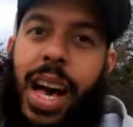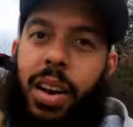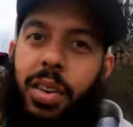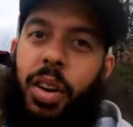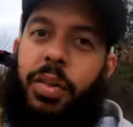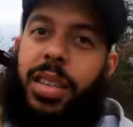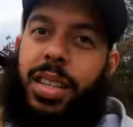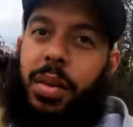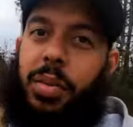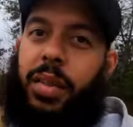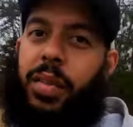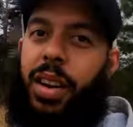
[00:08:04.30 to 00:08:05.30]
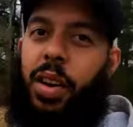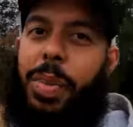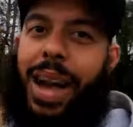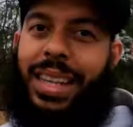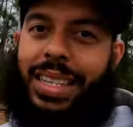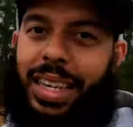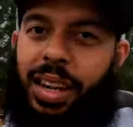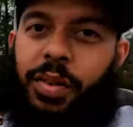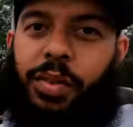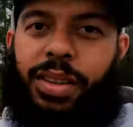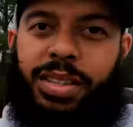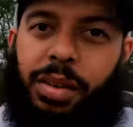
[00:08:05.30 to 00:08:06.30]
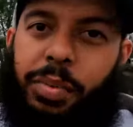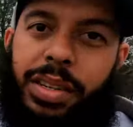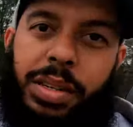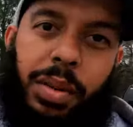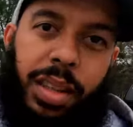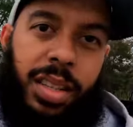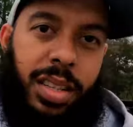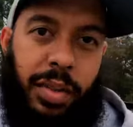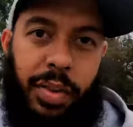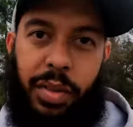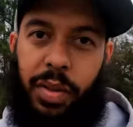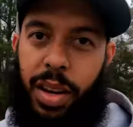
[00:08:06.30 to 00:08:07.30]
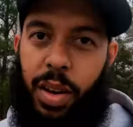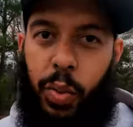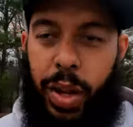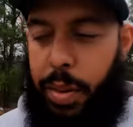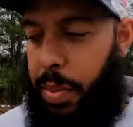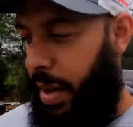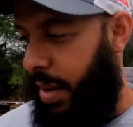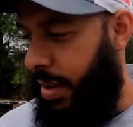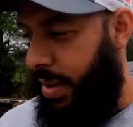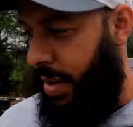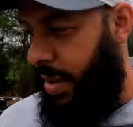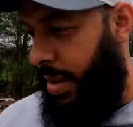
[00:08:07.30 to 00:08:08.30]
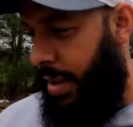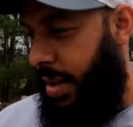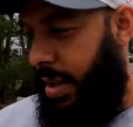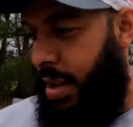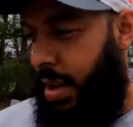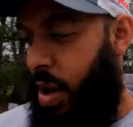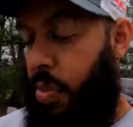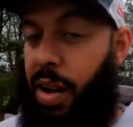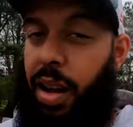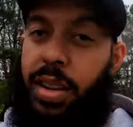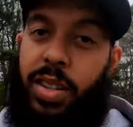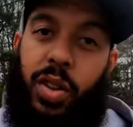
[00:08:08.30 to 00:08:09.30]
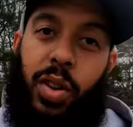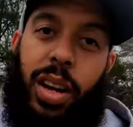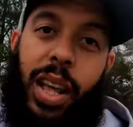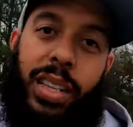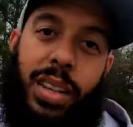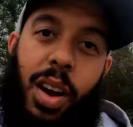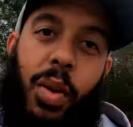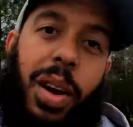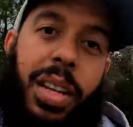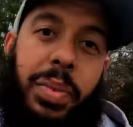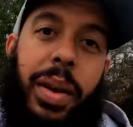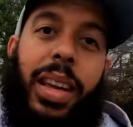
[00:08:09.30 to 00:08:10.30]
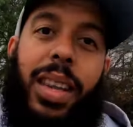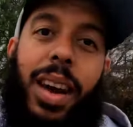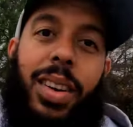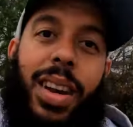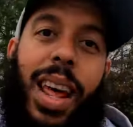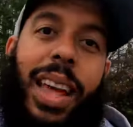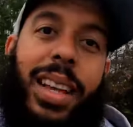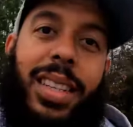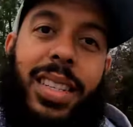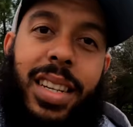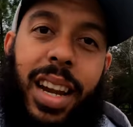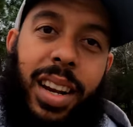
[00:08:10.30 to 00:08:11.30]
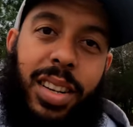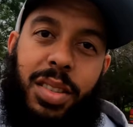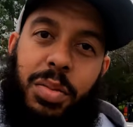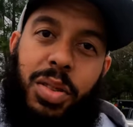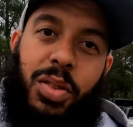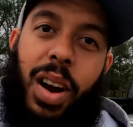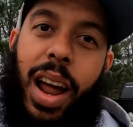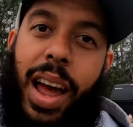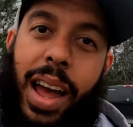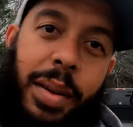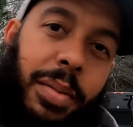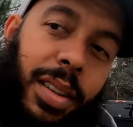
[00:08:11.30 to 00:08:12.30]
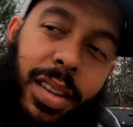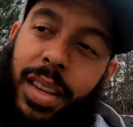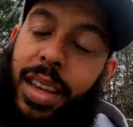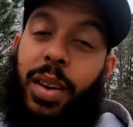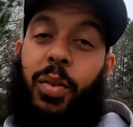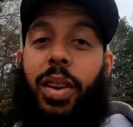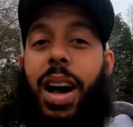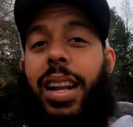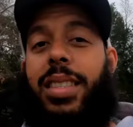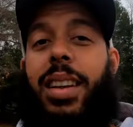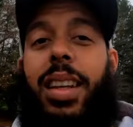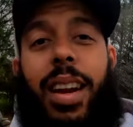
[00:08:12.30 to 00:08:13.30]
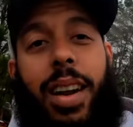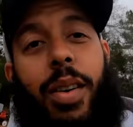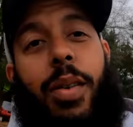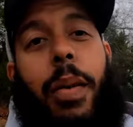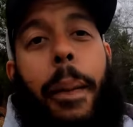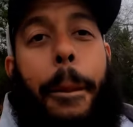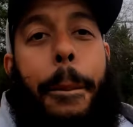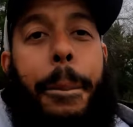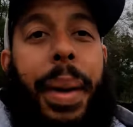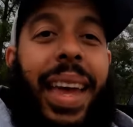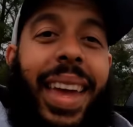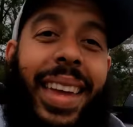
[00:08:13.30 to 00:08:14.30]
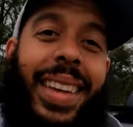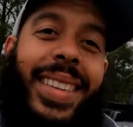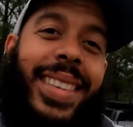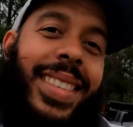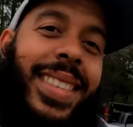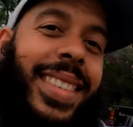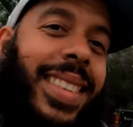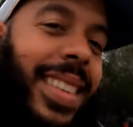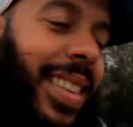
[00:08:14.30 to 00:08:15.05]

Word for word: I don't know if this is gonna be a video by itself or it's gonna be some other stuff in the video with it, but hope y'all enjoyed it. As always, man, y'all like, share, subscribe. we will gonna holler at y'all later on. Peace.